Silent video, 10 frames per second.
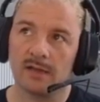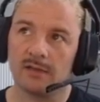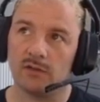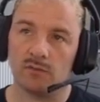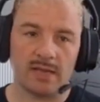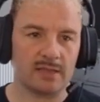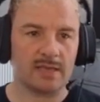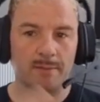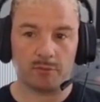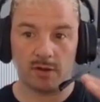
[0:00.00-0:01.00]
you'll need
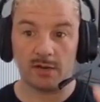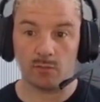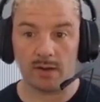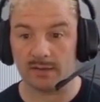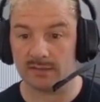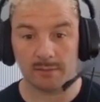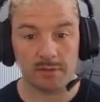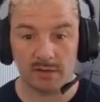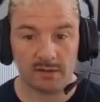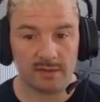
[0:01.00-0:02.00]
the upgraded one,
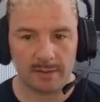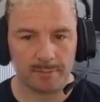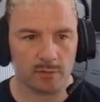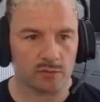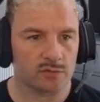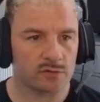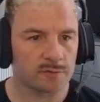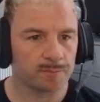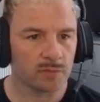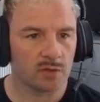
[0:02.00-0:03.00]
similar to the depots.
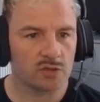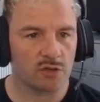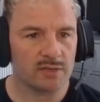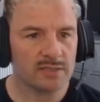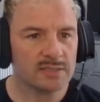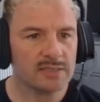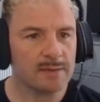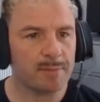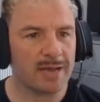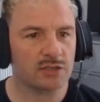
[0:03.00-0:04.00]
So this is
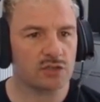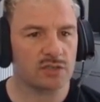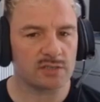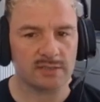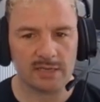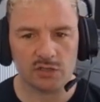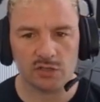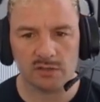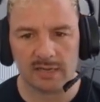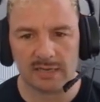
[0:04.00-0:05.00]
a passenger
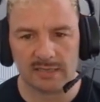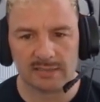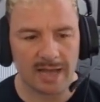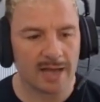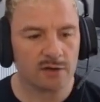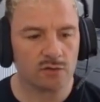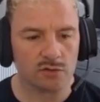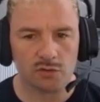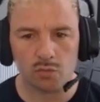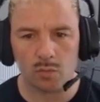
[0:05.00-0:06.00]
station. It is
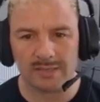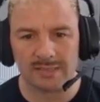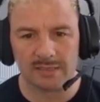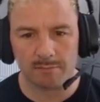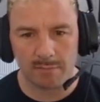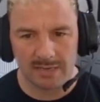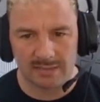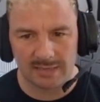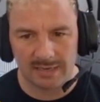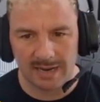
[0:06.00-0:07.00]
120
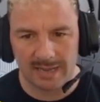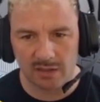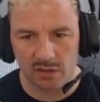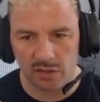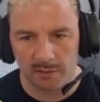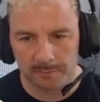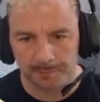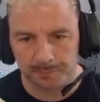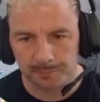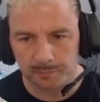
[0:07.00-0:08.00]
meters in length.
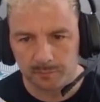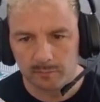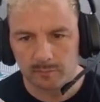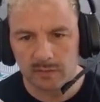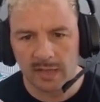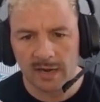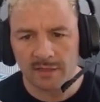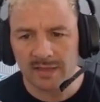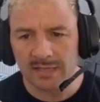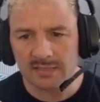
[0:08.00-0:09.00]
And I
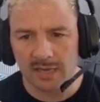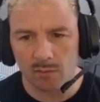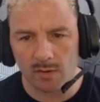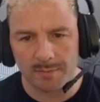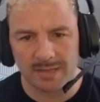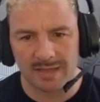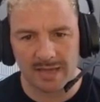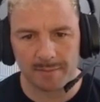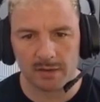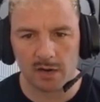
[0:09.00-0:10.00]
think it's going to want to be
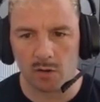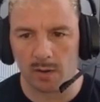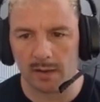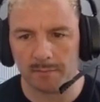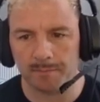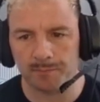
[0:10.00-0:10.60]
there but lower,